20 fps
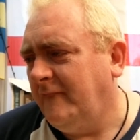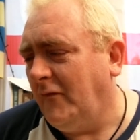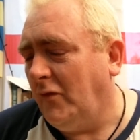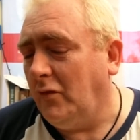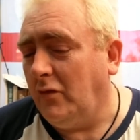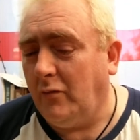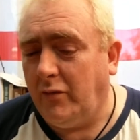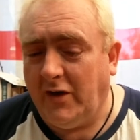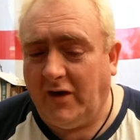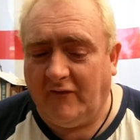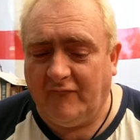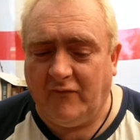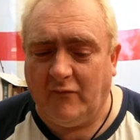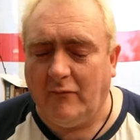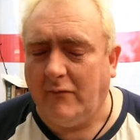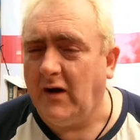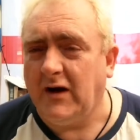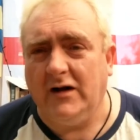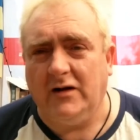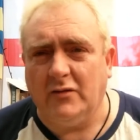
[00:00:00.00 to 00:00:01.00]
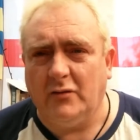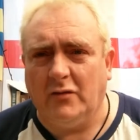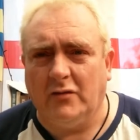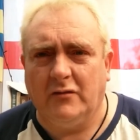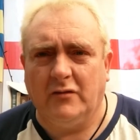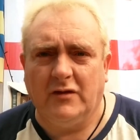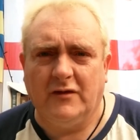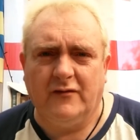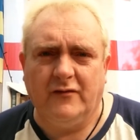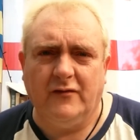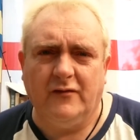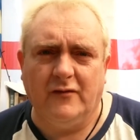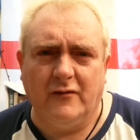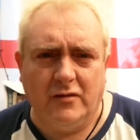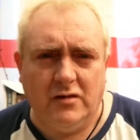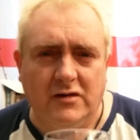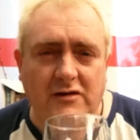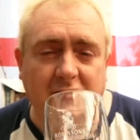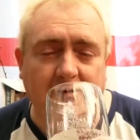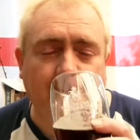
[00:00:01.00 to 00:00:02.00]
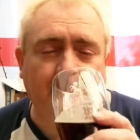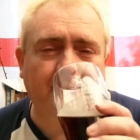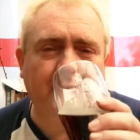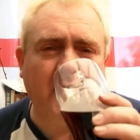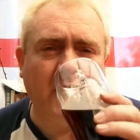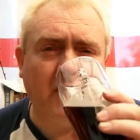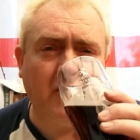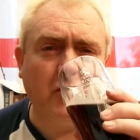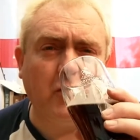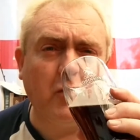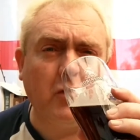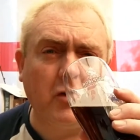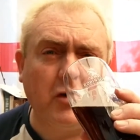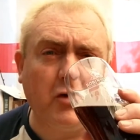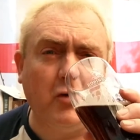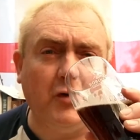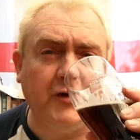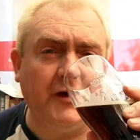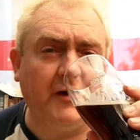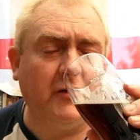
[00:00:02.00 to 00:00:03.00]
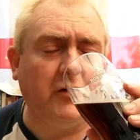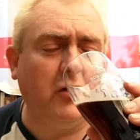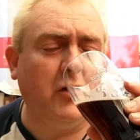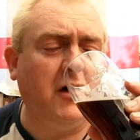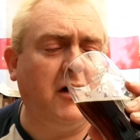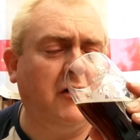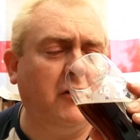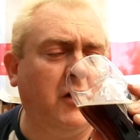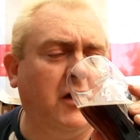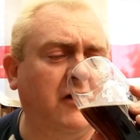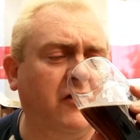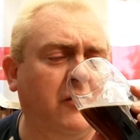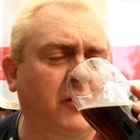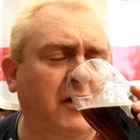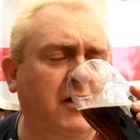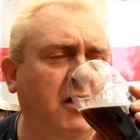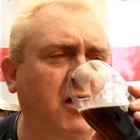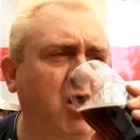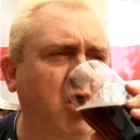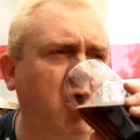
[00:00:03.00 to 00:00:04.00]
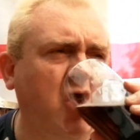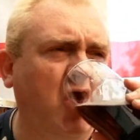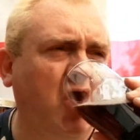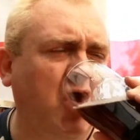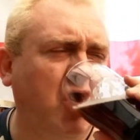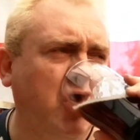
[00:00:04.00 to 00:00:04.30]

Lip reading: full, apart from the mild one, which is going down quite rather well.